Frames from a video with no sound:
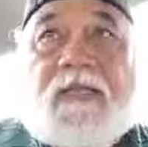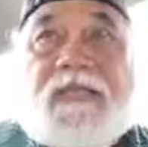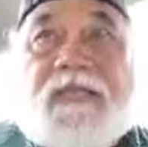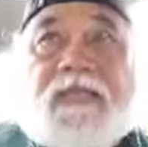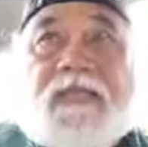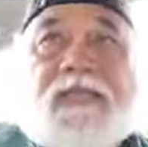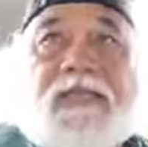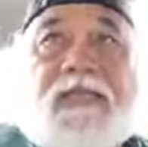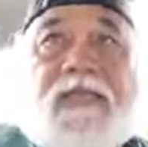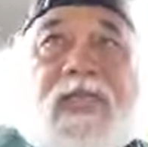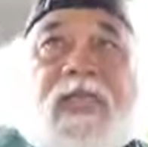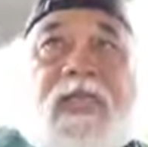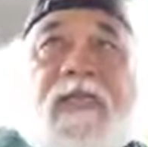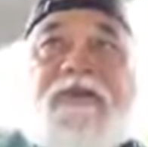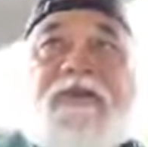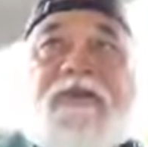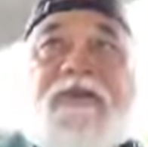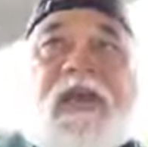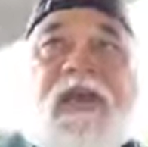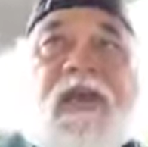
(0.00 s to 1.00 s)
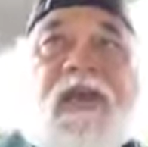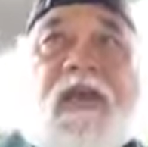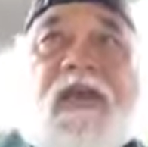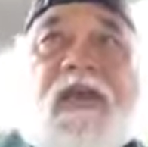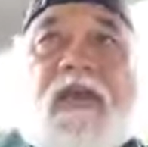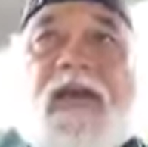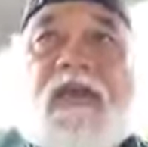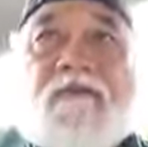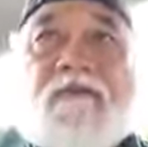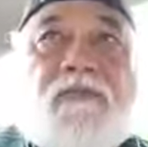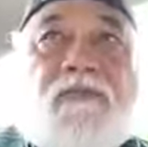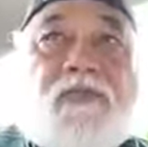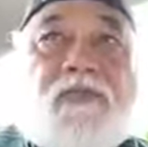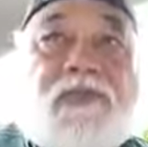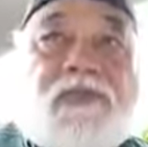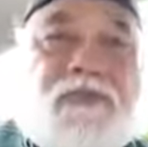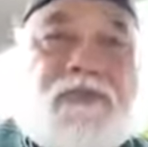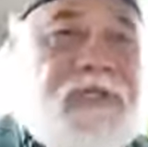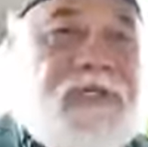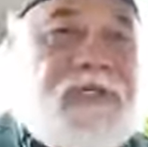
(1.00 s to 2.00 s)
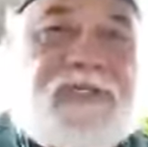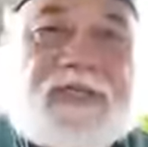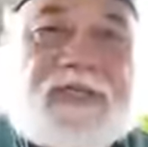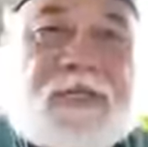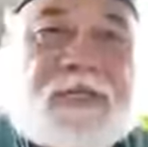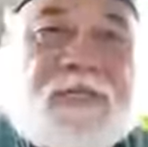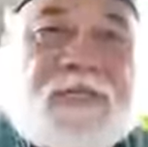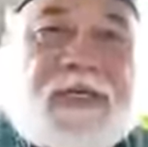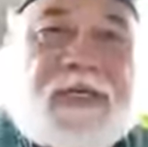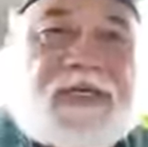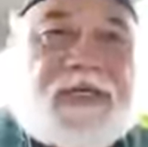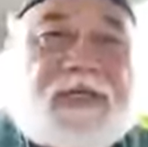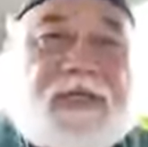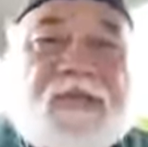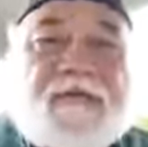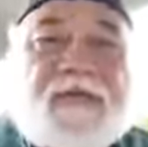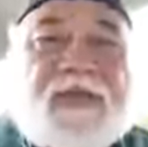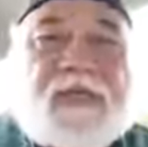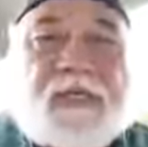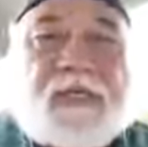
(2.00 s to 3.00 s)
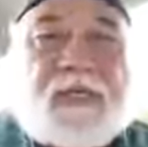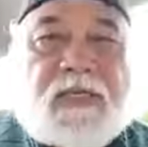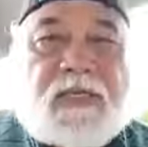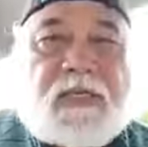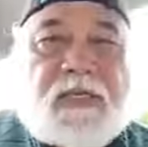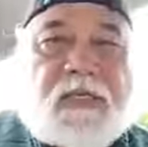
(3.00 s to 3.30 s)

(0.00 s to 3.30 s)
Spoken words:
yeah, you can. We just mix everything.